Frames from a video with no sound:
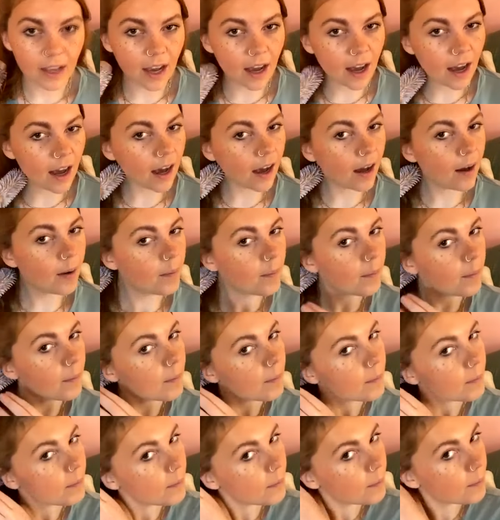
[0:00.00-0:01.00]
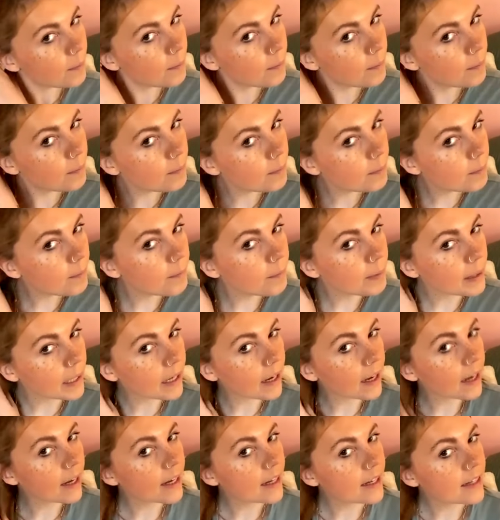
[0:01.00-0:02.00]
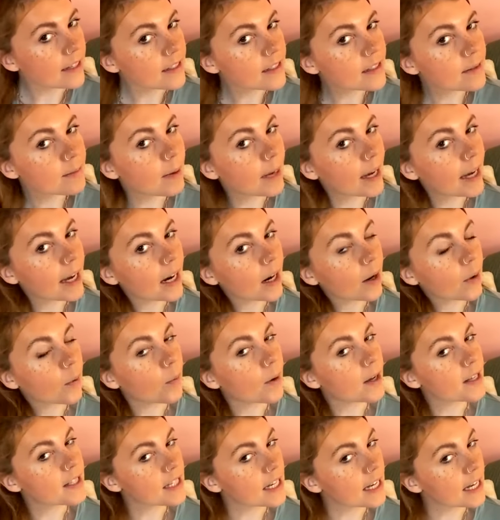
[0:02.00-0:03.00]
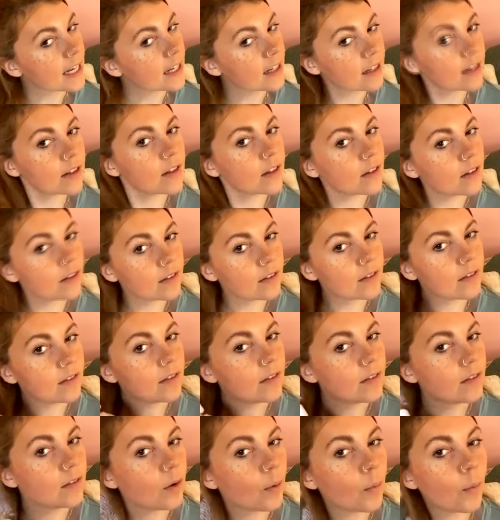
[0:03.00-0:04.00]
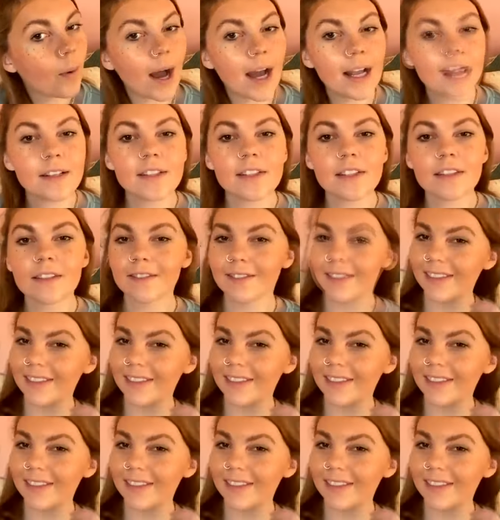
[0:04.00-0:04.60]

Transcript: um, because my hair wasn't wet.